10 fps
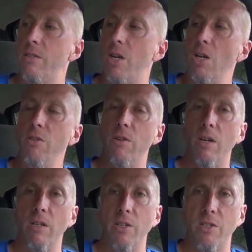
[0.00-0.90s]

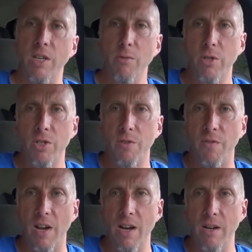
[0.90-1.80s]
Tundra extinguishes
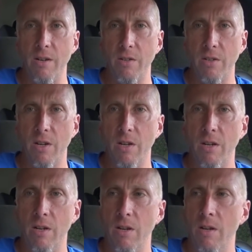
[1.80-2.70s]
fires.
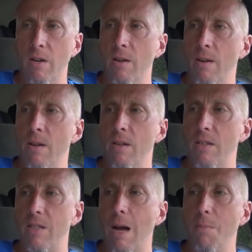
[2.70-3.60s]

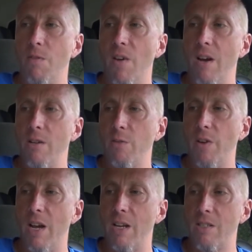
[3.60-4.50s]
Stops fires
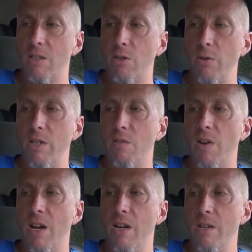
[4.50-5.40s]
fast. Grease
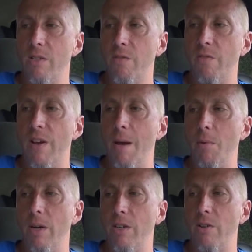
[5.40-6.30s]
fires,
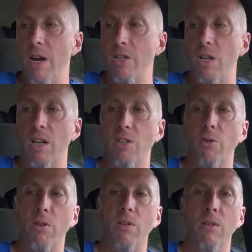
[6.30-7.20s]
fabric, trash,
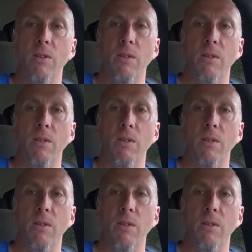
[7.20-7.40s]
electrical.